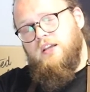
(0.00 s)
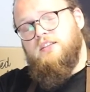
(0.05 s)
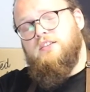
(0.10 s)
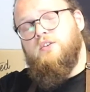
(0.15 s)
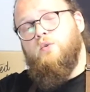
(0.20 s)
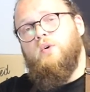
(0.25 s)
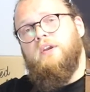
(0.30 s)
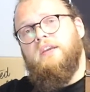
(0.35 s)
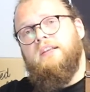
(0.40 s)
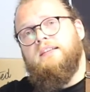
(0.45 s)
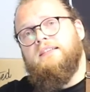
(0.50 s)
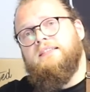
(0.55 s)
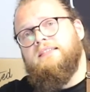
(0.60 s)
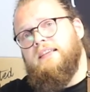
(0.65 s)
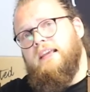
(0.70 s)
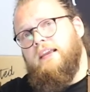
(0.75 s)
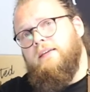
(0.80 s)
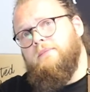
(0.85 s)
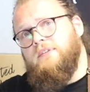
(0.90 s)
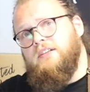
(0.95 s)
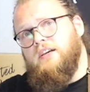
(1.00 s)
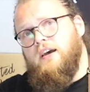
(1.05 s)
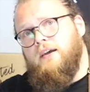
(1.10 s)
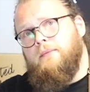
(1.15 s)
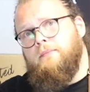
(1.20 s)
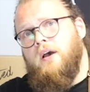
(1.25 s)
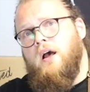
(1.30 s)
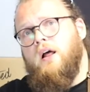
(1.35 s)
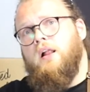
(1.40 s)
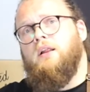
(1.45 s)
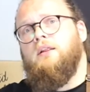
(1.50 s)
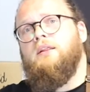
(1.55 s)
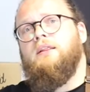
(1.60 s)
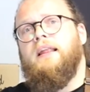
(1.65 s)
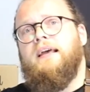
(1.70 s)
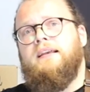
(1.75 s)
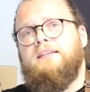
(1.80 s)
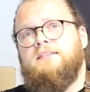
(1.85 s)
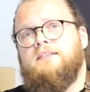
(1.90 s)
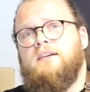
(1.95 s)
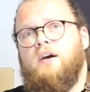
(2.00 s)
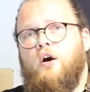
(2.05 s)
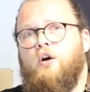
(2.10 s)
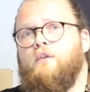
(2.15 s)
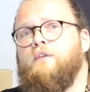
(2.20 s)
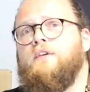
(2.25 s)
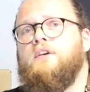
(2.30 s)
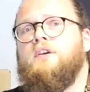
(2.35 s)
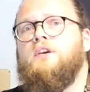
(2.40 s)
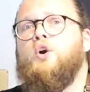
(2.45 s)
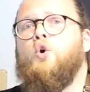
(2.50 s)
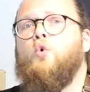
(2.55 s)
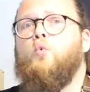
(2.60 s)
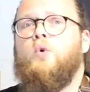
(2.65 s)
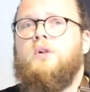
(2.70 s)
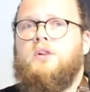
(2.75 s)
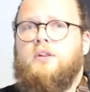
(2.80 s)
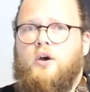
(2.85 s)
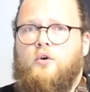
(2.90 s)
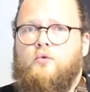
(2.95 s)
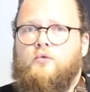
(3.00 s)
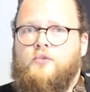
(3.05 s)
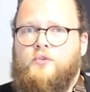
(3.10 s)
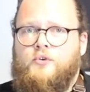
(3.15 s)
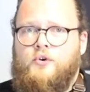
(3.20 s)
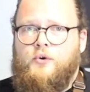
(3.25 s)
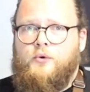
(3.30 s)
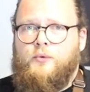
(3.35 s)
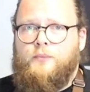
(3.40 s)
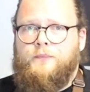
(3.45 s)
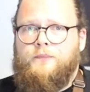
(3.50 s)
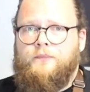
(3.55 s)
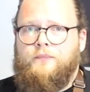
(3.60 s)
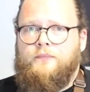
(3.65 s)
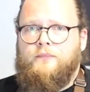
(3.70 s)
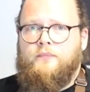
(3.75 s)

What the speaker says: so in the same time, less coffee will go through.